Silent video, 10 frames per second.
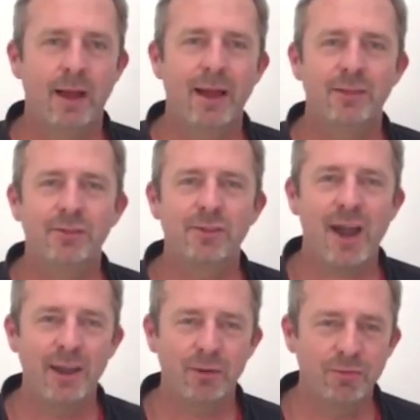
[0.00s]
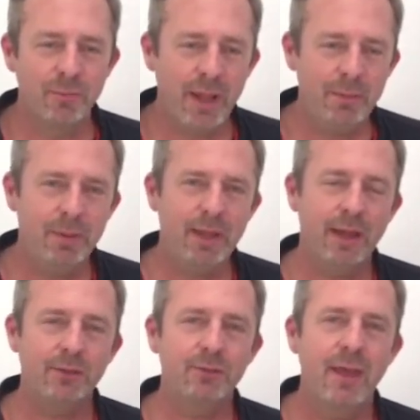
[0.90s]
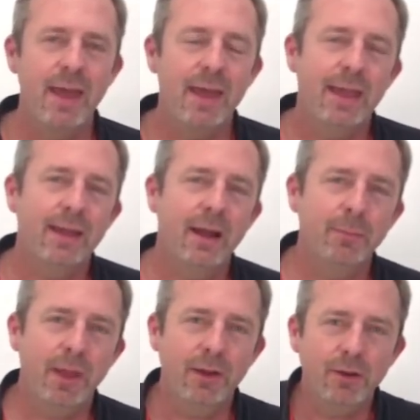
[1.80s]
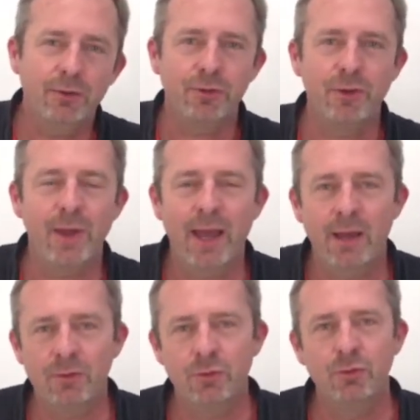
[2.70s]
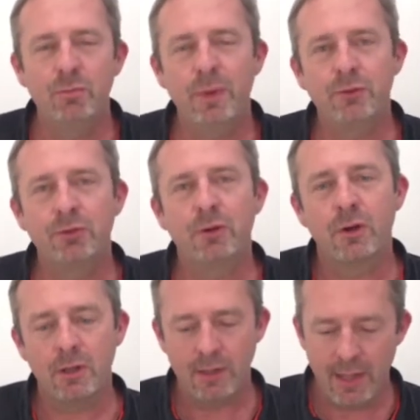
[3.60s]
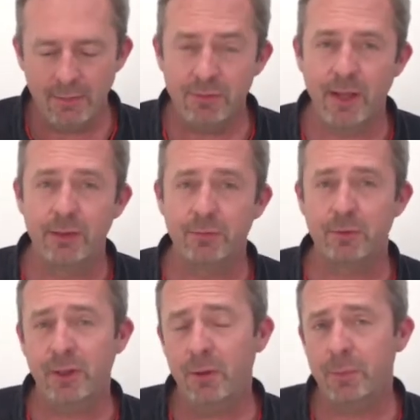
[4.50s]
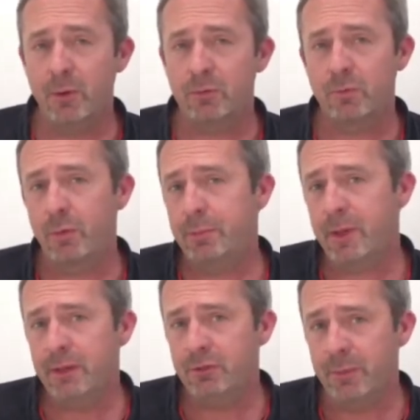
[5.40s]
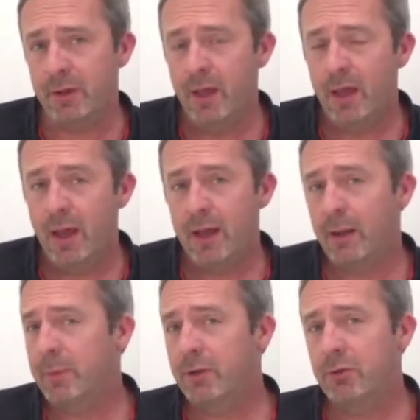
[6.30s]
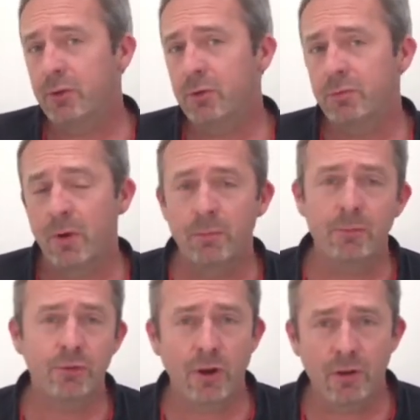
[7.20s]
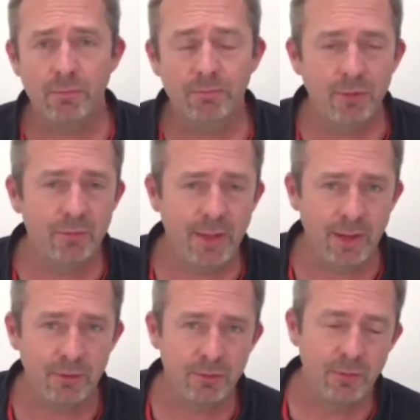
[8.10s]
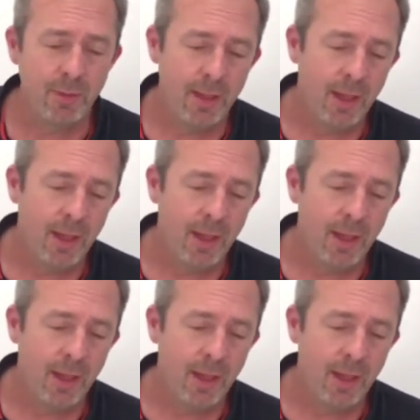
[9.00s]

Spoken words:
Hi, this is Kyle from APS, and I'm here to show you how to measure lifelines for sailboats for replacement. And I'm going to show you from start to finish.